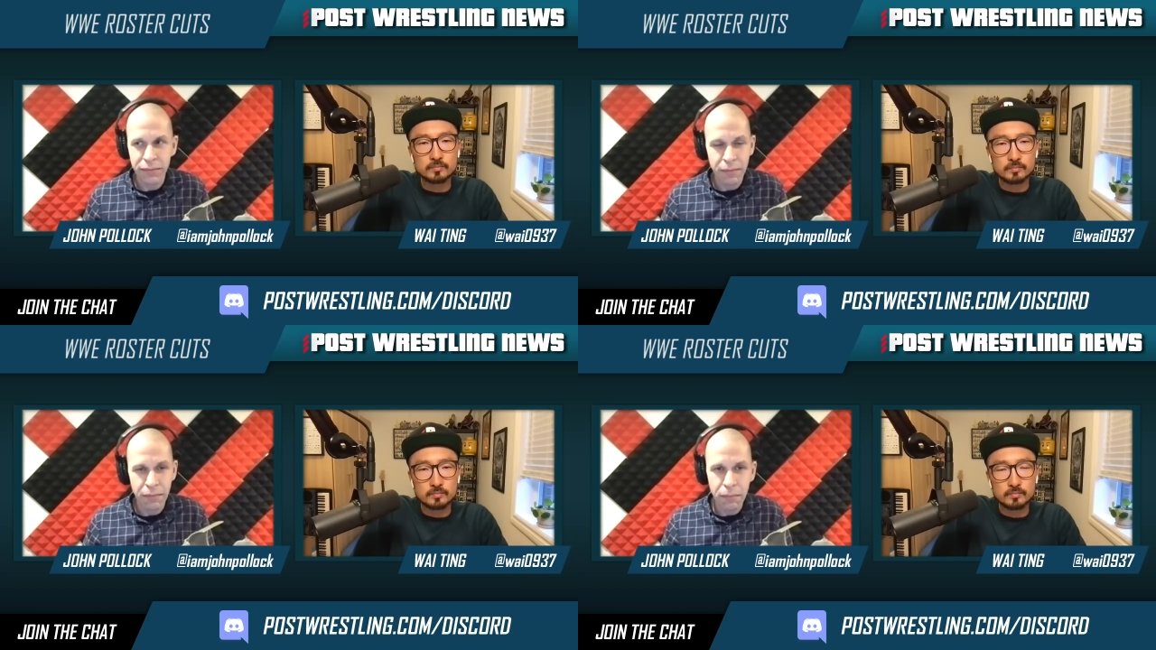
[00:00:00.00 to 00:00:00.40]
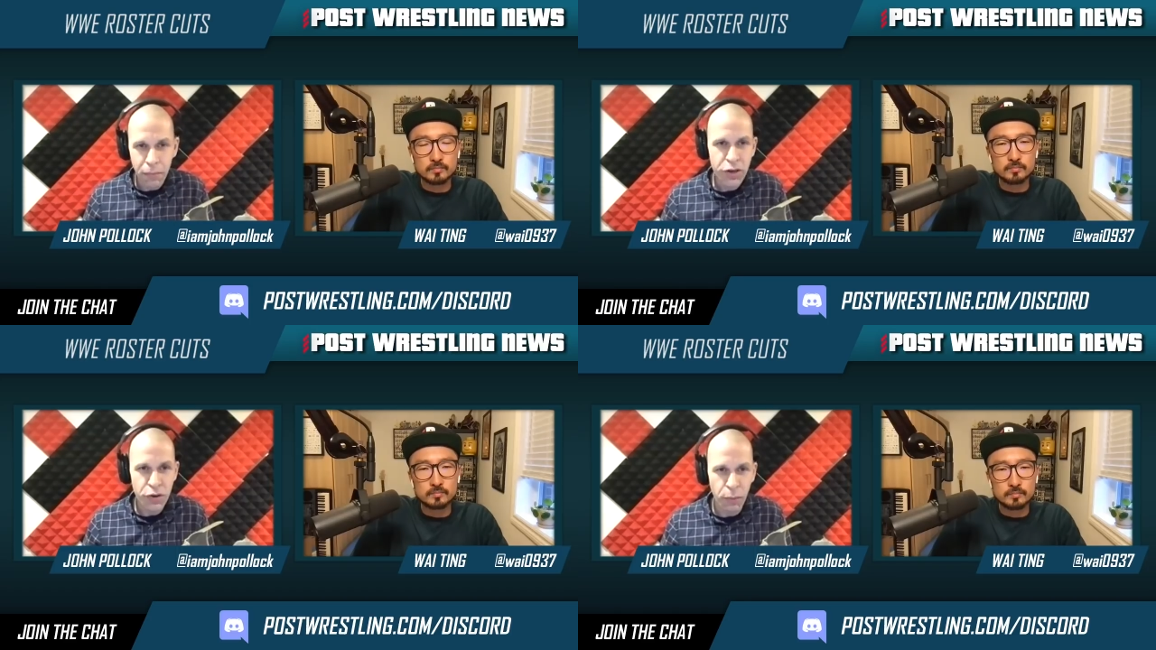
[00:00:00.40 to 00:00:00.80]

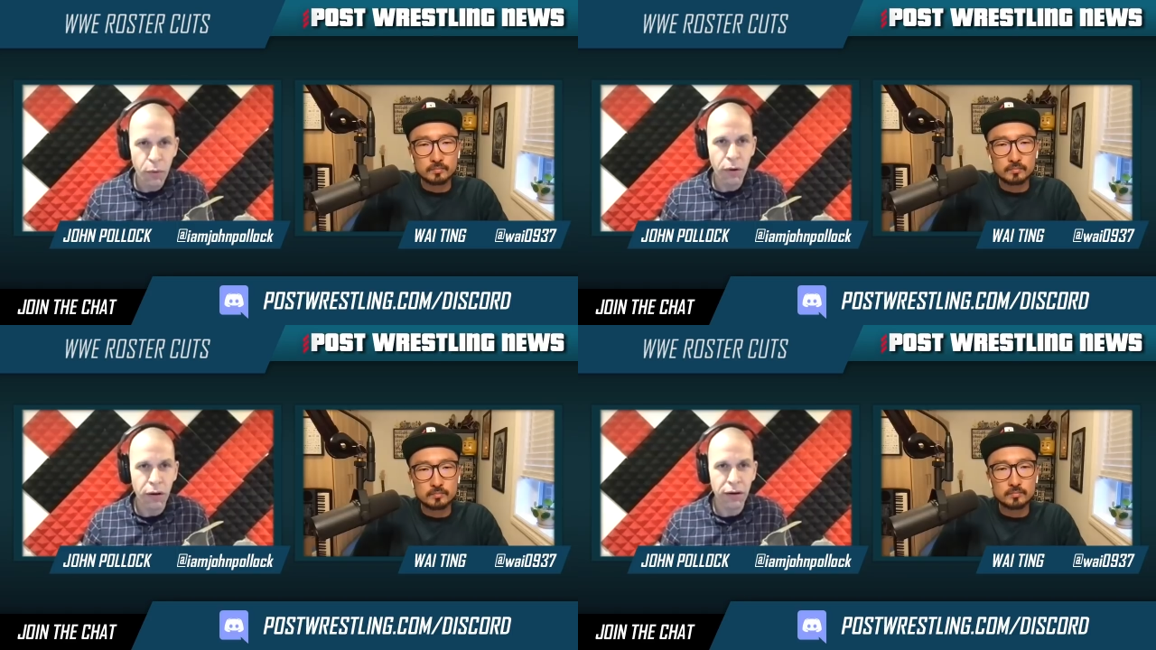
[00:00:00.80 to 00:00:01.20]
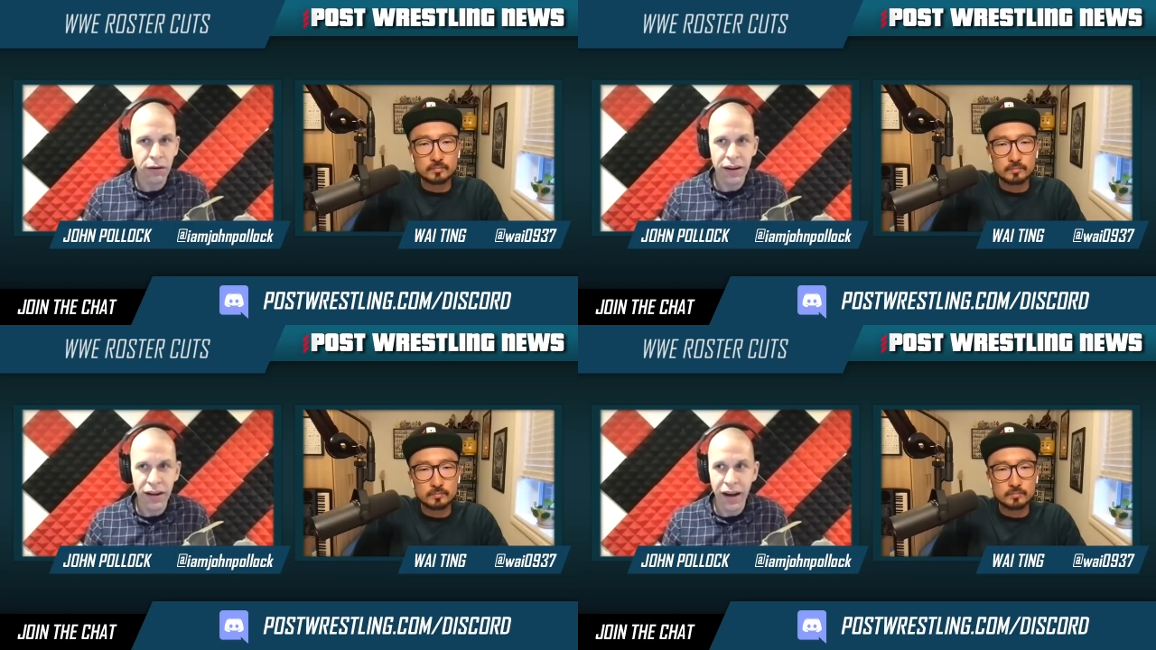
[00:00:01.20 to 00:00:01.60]
Speaker 1: much
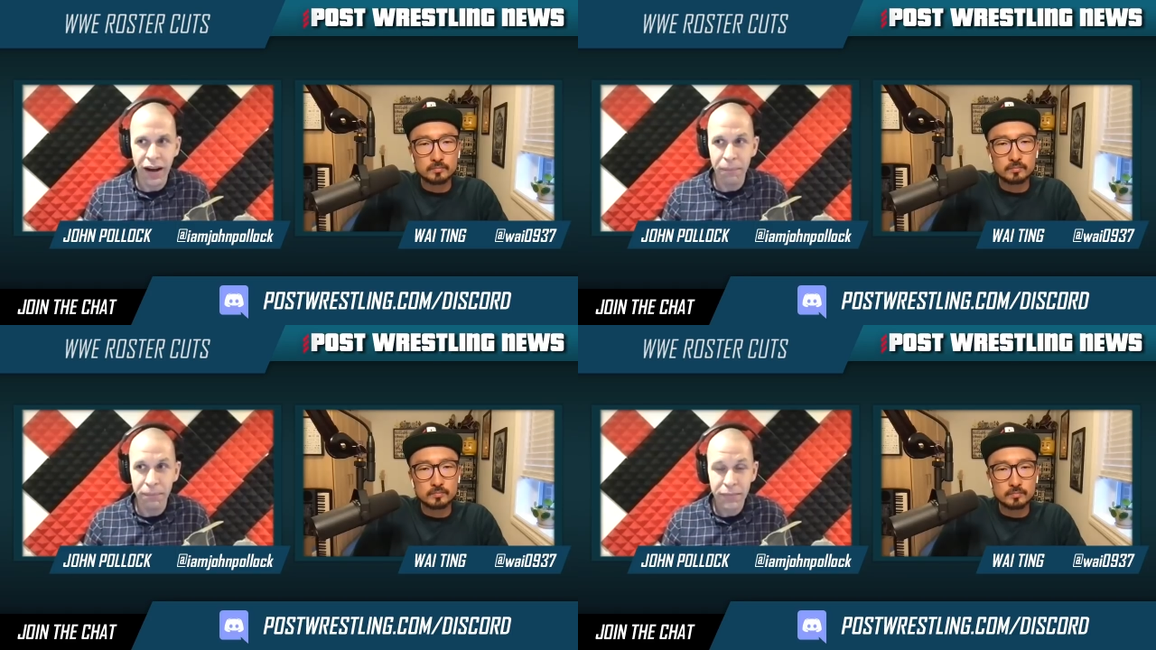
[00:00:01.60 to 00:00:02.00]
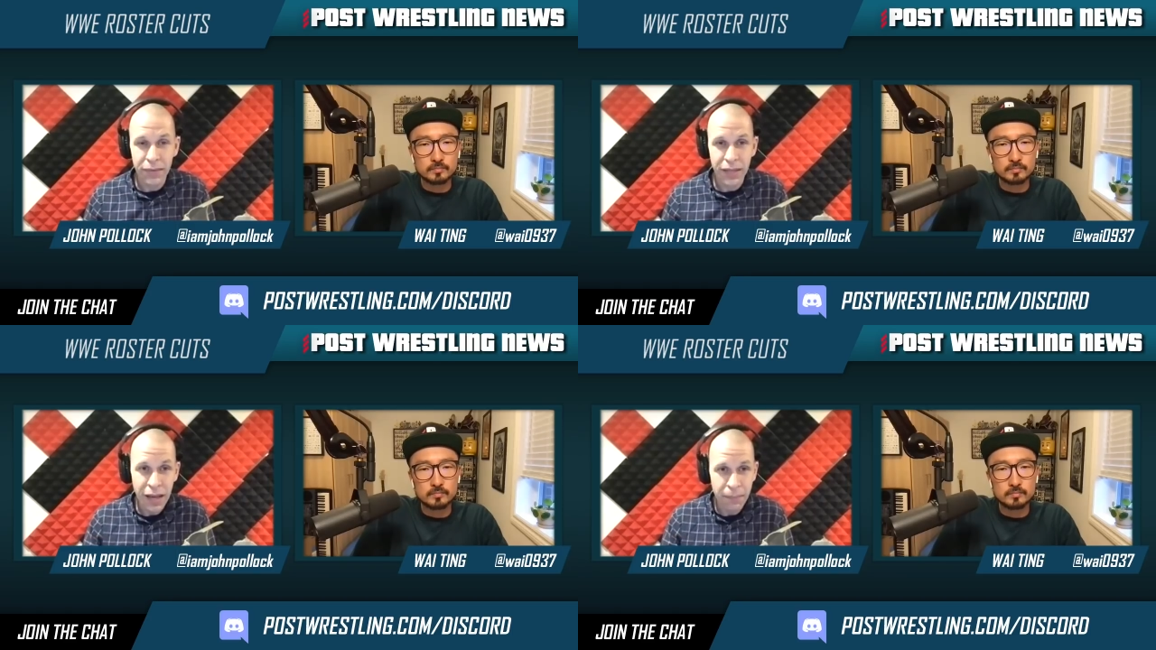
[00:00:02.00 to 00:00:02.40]
more, um,
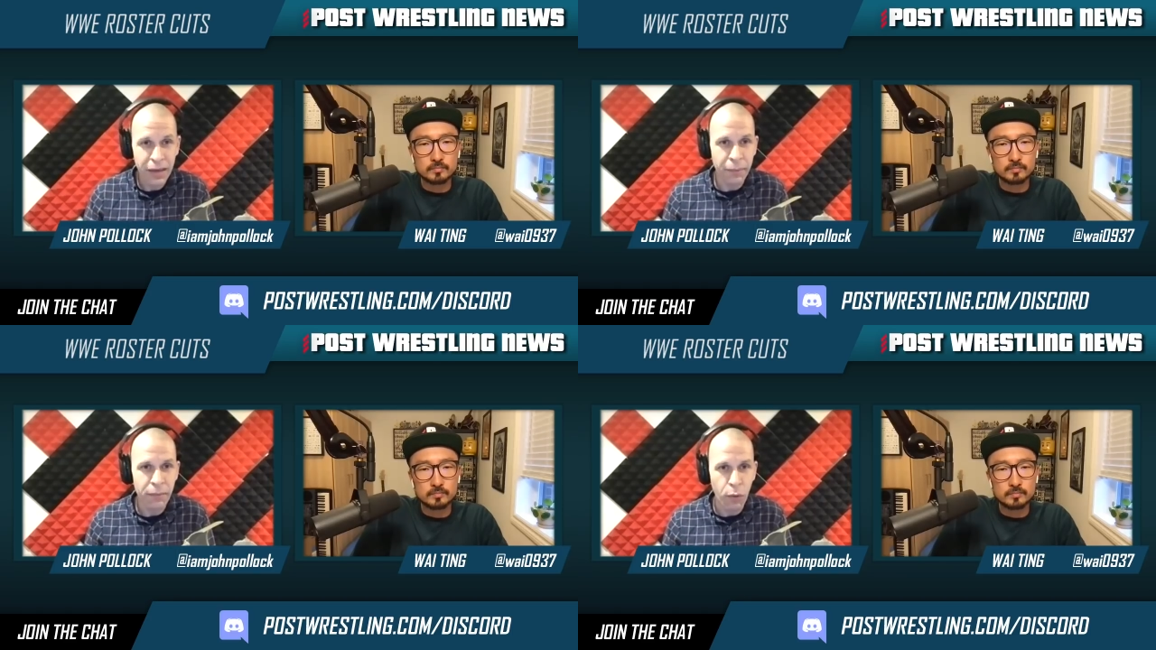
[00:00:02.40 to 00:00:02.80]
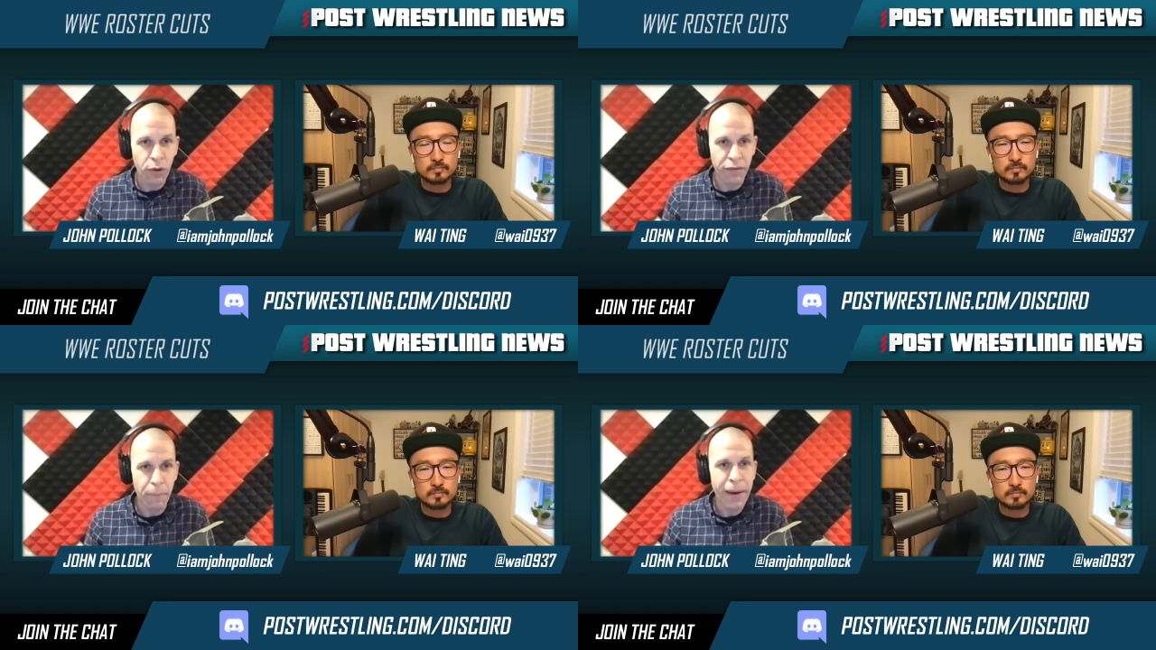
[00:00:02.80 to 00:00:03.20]
yeah, becoming more
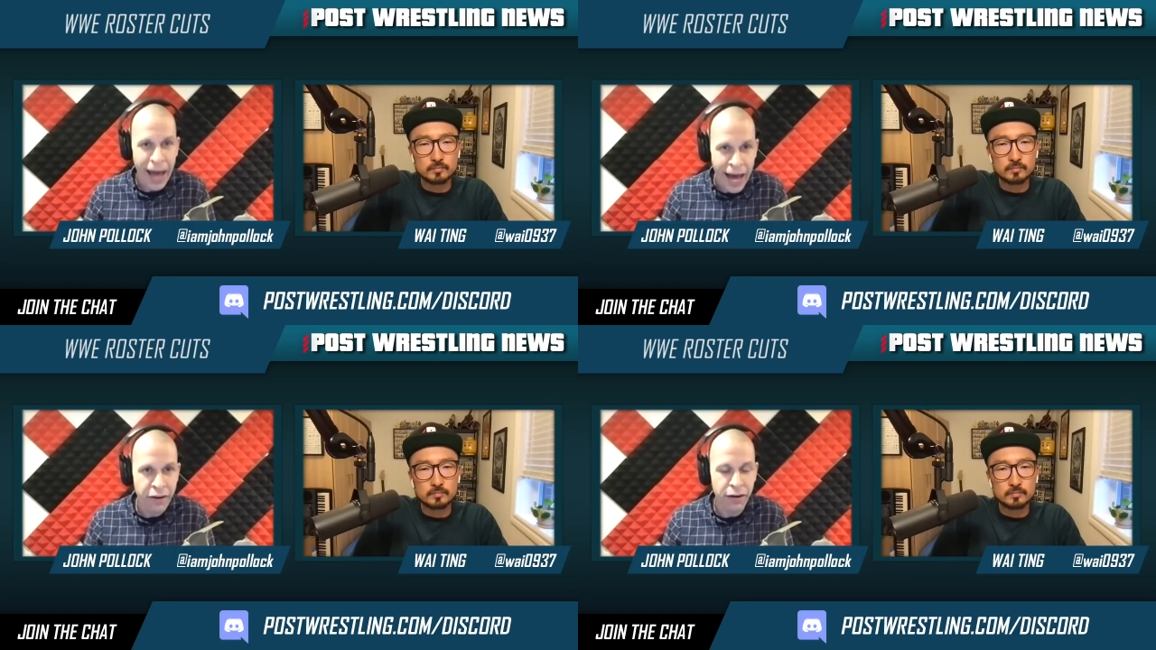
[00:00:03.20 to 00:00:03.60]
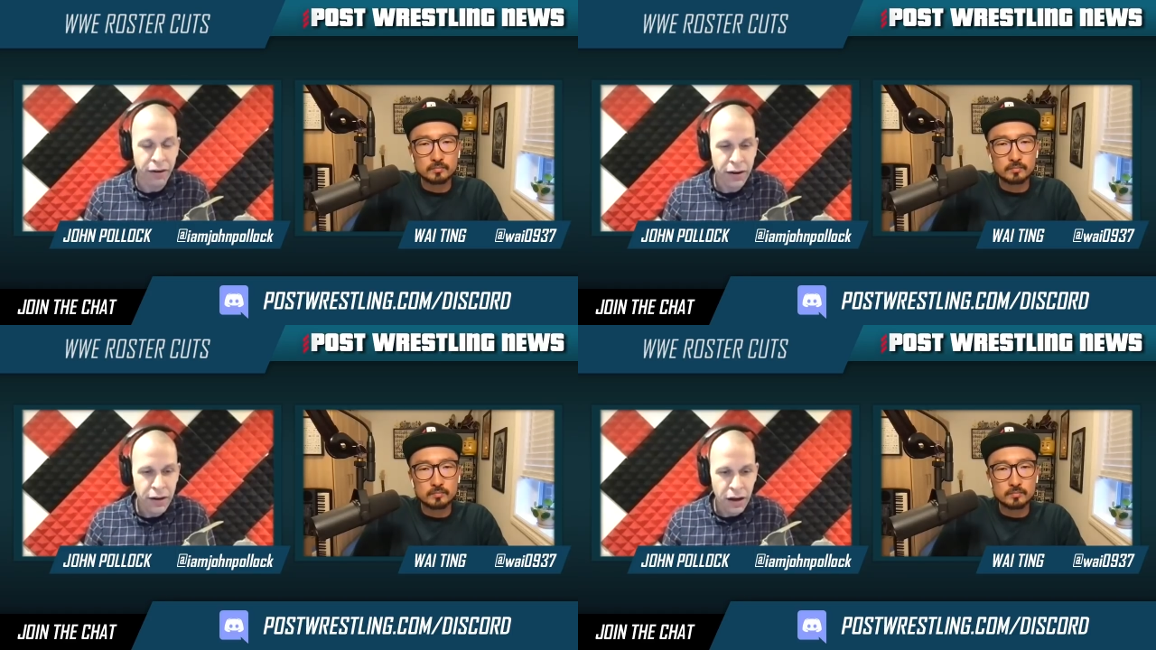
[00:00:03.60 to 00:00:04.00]
of a pattern
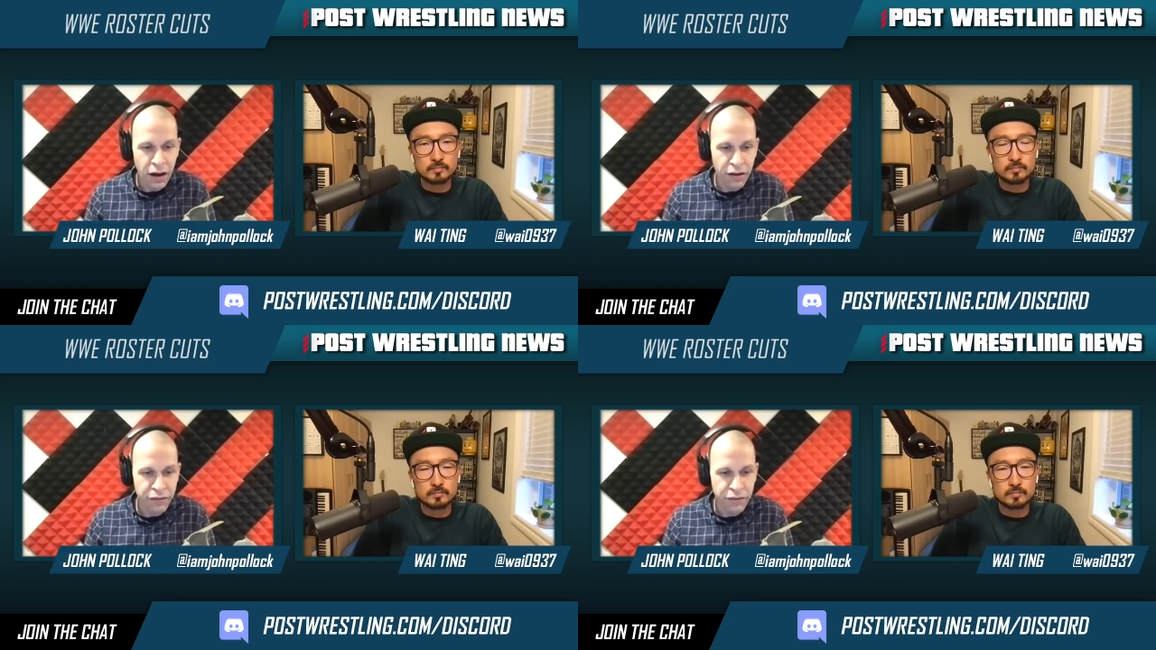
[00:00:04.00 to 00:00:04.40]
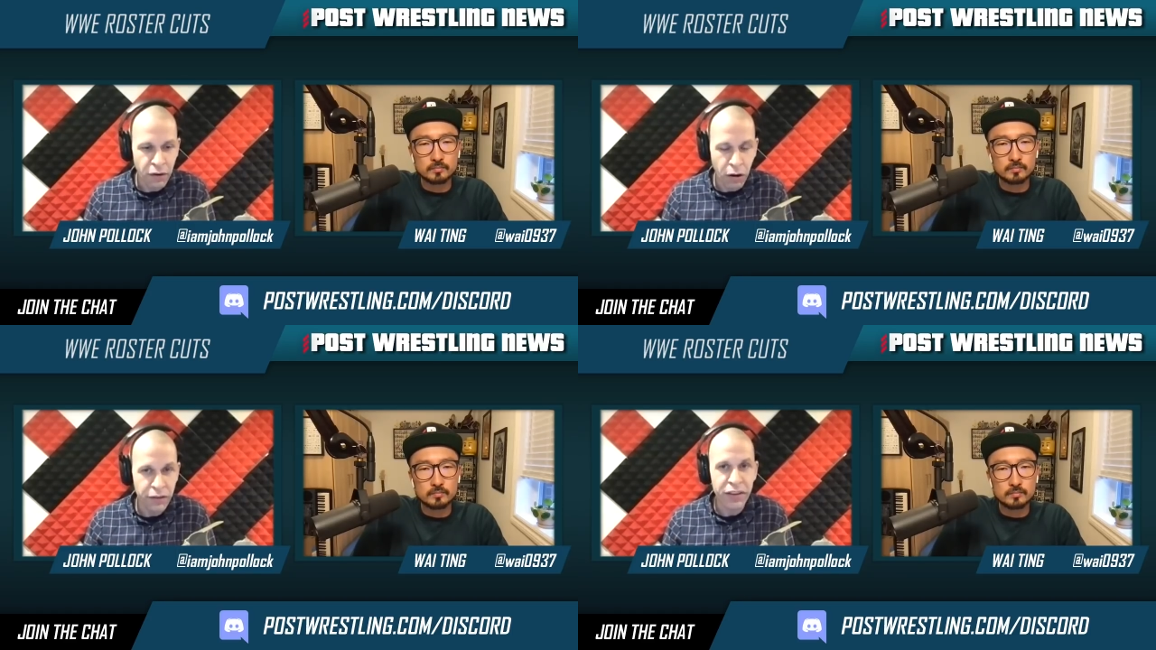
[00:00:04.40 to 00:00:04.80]
of
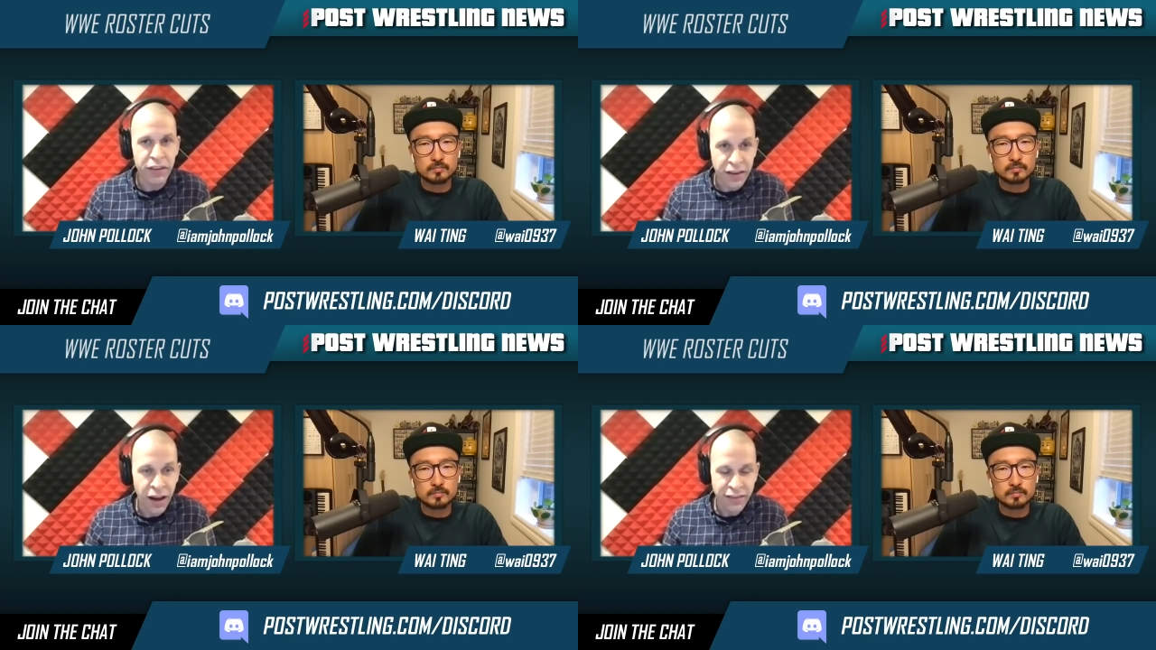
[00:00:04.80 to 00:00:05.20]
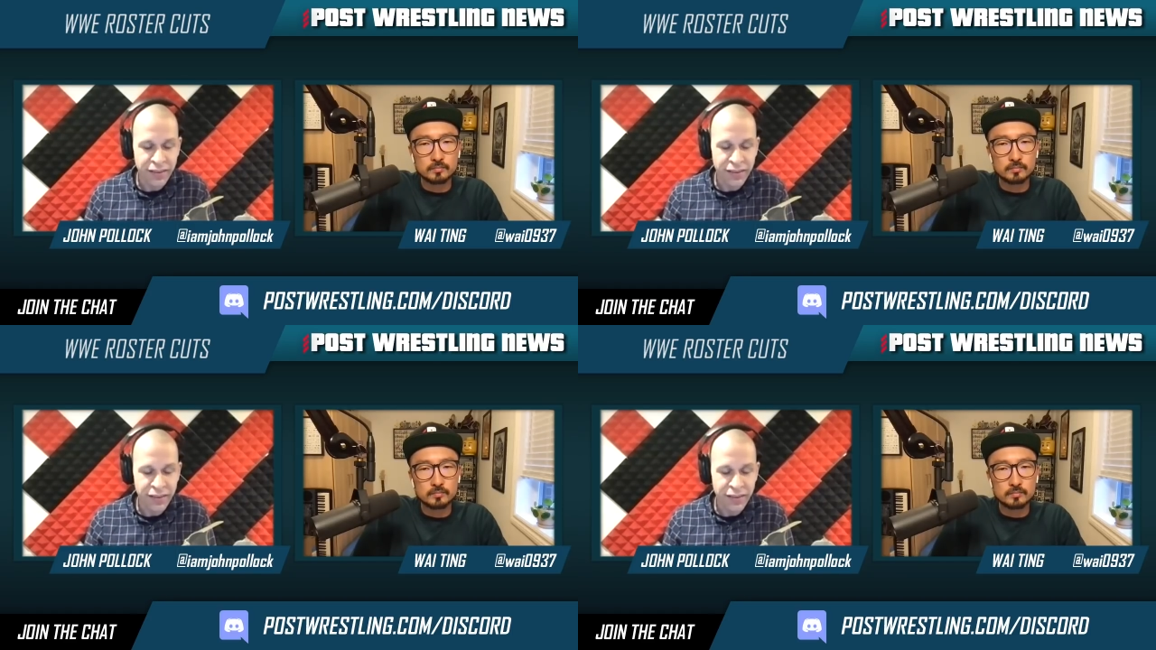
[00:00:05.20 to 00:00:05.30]
all of these cuts.